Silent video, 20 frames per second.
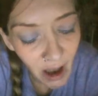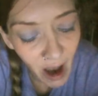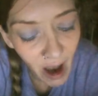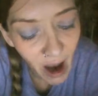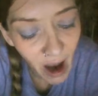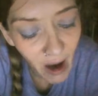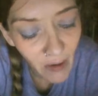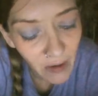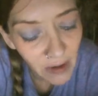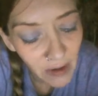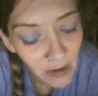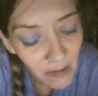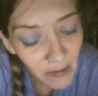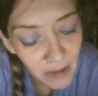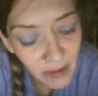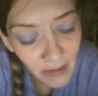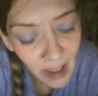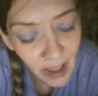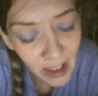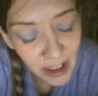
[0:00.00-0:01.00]
I will
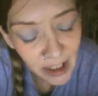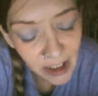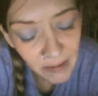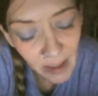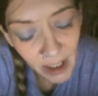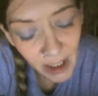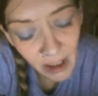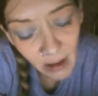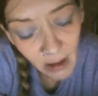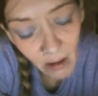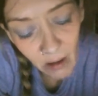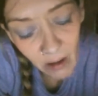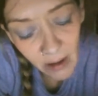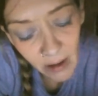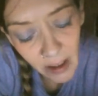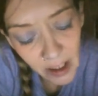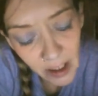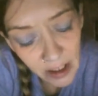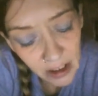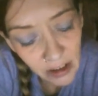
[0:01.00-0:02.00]
put my
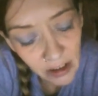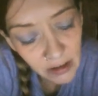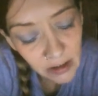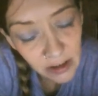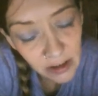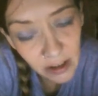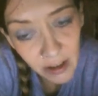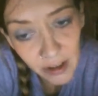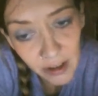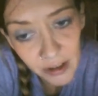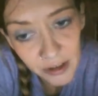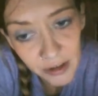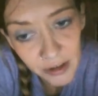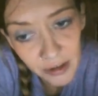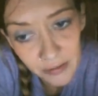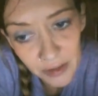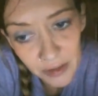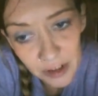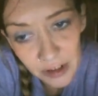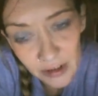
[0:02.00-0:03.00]
email in the
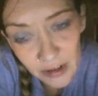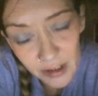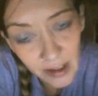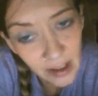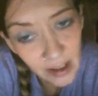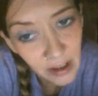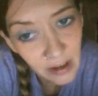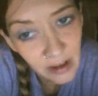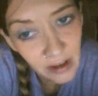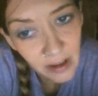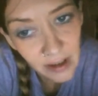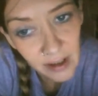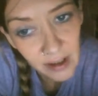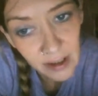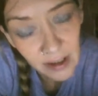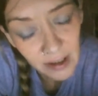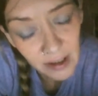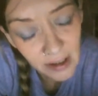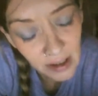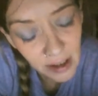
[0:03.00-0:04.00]
description link.
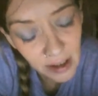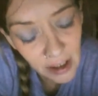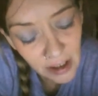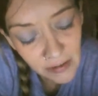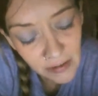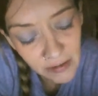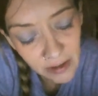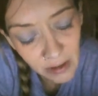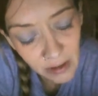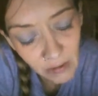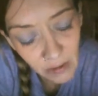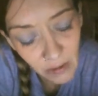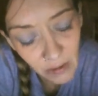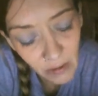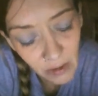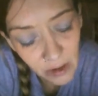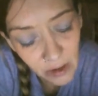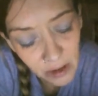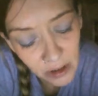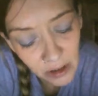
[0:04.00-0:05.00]
And if anyone
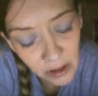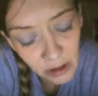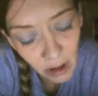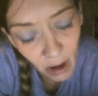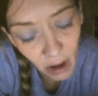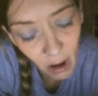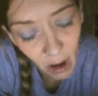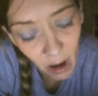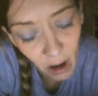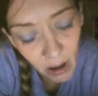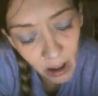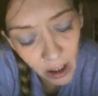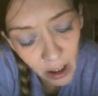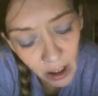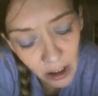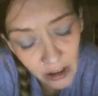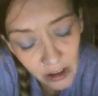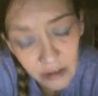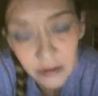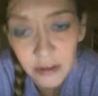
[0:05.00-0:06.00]
wants to talk,
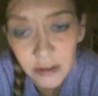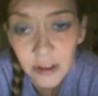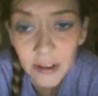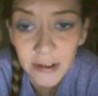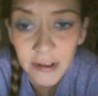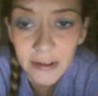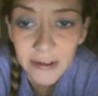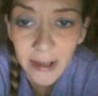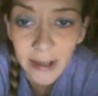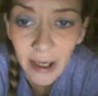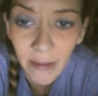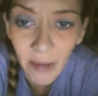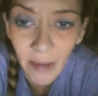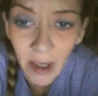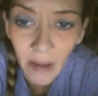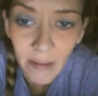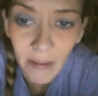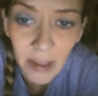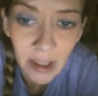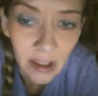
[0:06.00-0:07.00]
just
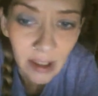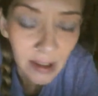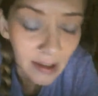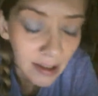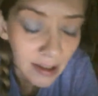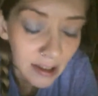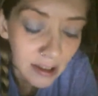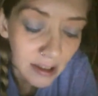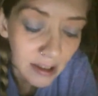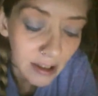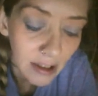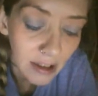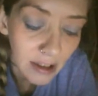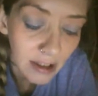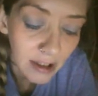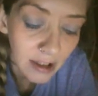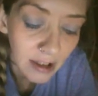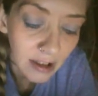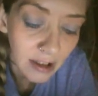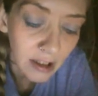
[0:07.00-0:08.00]
email me.
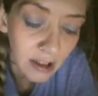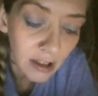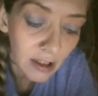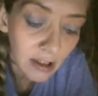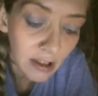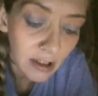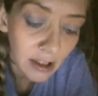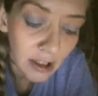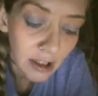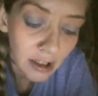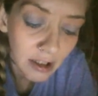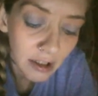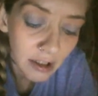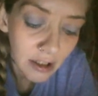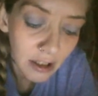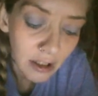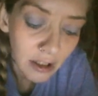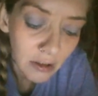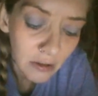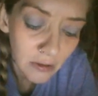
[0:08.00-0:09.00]
And,
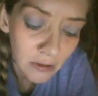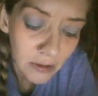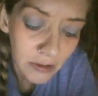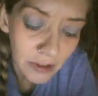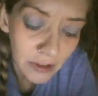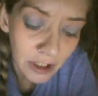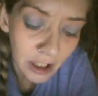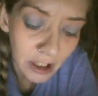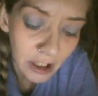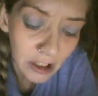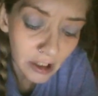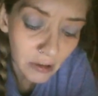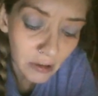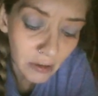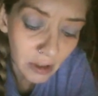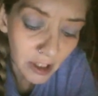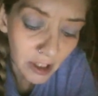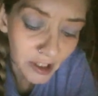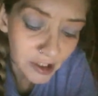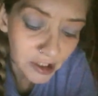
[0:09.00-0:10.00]
if you got any
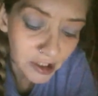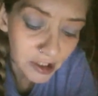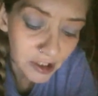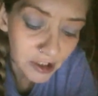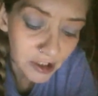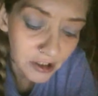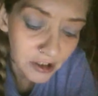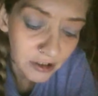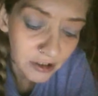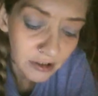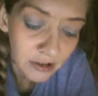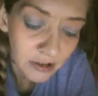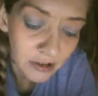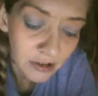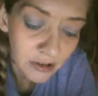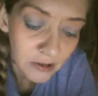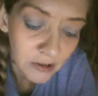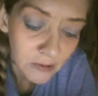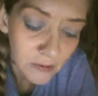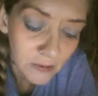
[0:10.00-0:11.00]
questions
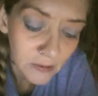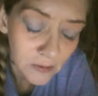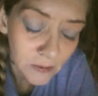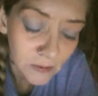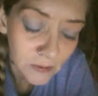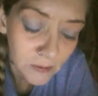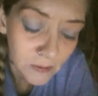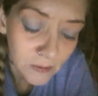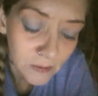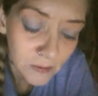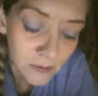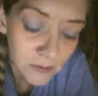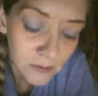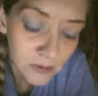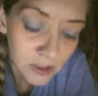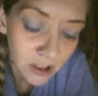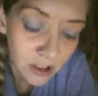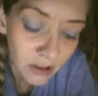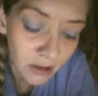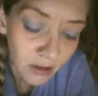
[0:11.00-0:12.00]
or,
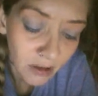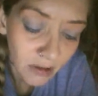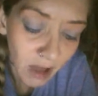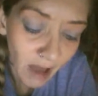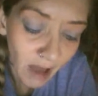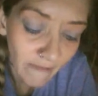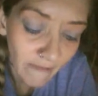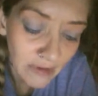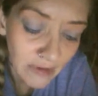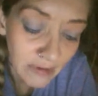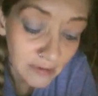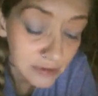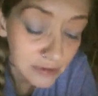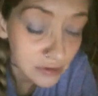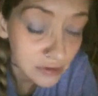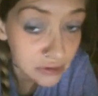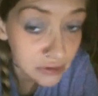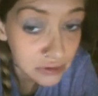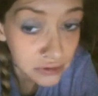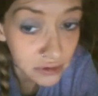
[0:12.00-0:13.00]

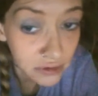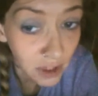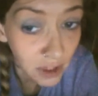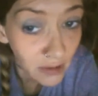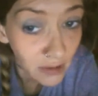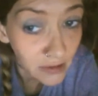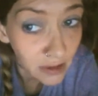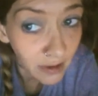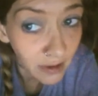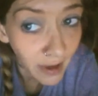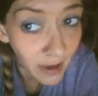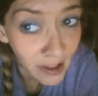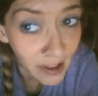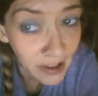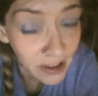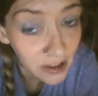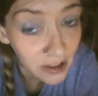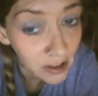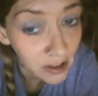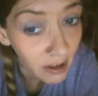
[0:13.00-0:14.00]
life's
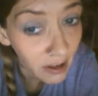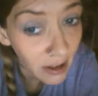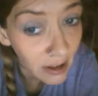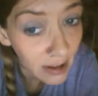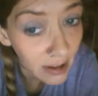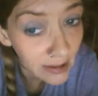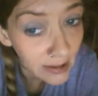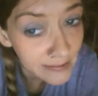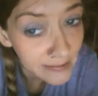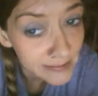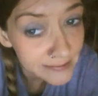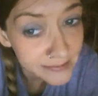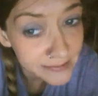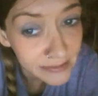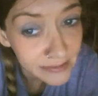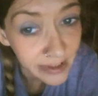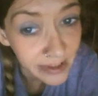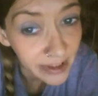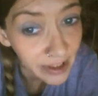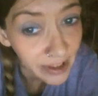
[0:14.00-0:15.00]
crazy, y'all.
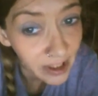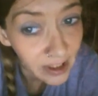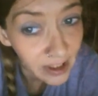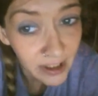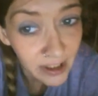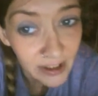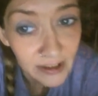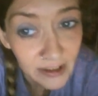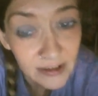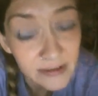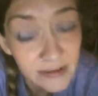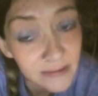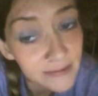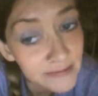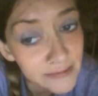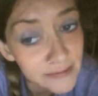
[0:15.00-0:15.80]
It really is.